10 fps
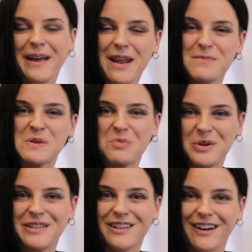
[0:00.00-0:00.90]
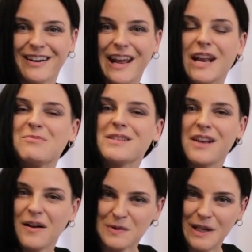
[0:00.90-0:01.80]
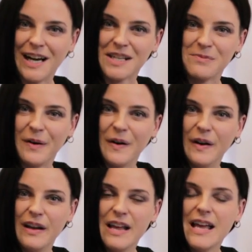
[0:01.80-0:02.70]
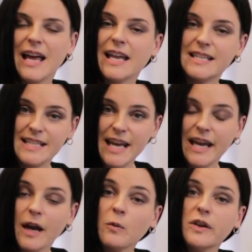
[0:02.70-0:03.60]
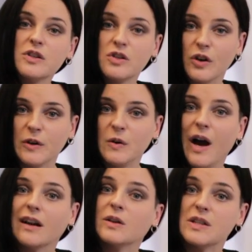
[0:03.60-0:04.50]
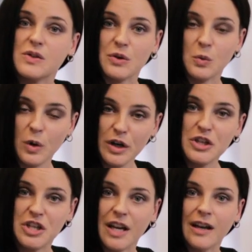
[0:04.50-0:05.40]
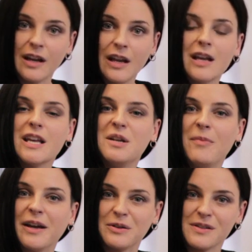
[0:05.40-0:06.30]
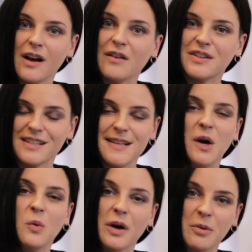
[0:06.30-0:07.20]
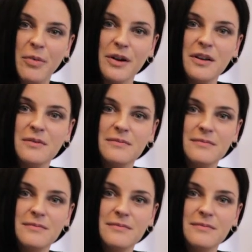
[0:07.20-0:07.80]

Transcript: my name is Brie Clark and I'm a software expert. And today I'm going to show you how to insert a worksheet in a Microsoft Excel workbook.